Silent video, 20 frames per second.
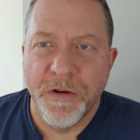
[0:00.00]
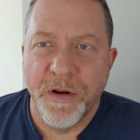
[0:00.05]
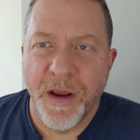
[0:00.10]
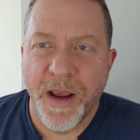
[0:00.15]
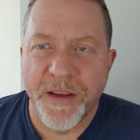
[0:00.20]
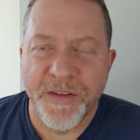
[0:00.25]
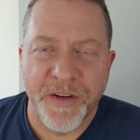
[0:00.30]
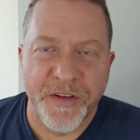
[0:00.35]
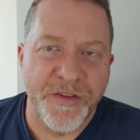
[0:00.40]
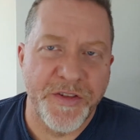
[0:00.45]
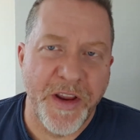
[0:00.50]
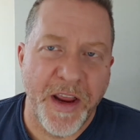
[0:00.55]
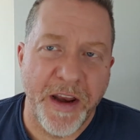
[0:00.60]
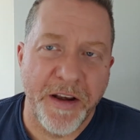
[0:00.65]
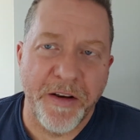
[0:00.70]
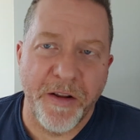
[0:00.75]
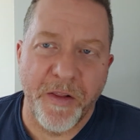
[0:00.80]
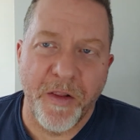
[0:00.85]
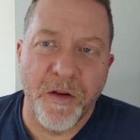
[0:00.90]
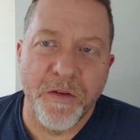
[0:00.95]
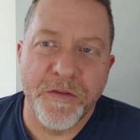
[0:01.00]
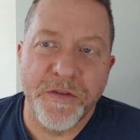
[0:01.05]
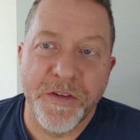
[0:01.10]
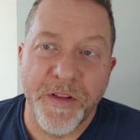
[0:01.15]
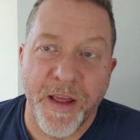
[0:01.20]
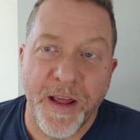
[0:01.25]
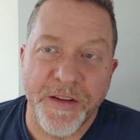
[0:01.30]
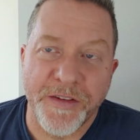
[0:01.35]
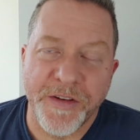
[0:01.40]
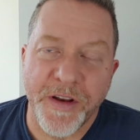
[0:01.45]
as a standalone,
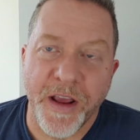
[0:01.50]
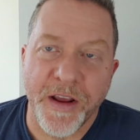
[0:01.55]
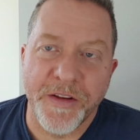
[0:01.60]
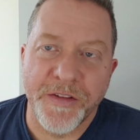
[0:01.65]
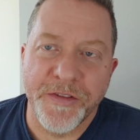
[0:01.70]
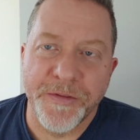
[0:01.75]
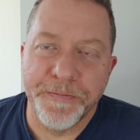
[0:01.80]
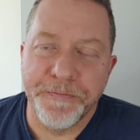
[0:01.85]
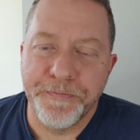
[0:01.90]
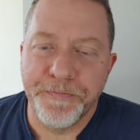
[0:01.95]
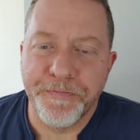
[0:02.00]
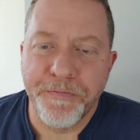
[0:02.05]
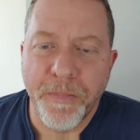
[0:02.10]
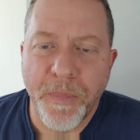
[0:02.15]
so that's nice.